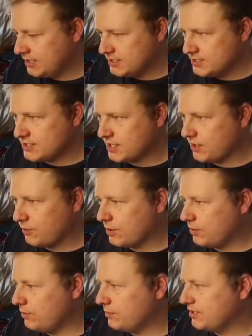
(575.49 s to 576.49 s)
So what
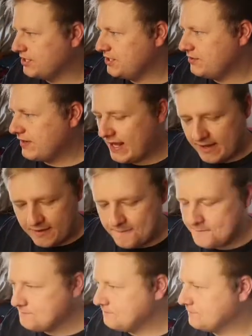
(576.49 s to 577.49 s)
we want to do now,
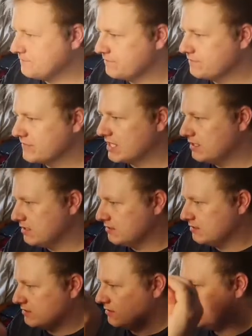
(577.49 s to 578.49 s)

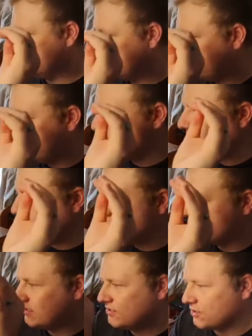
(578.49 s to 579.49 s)
if you're making
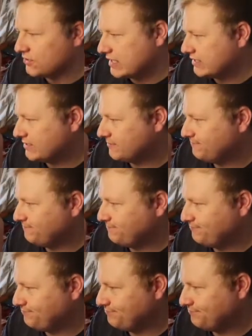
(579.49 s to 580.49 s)
a donut,
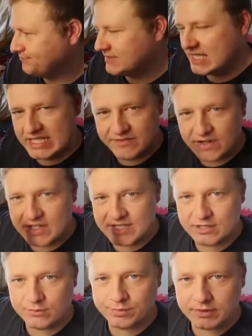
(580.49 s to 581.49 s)
it's very
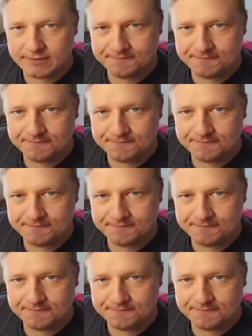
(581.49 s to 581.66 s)
simple.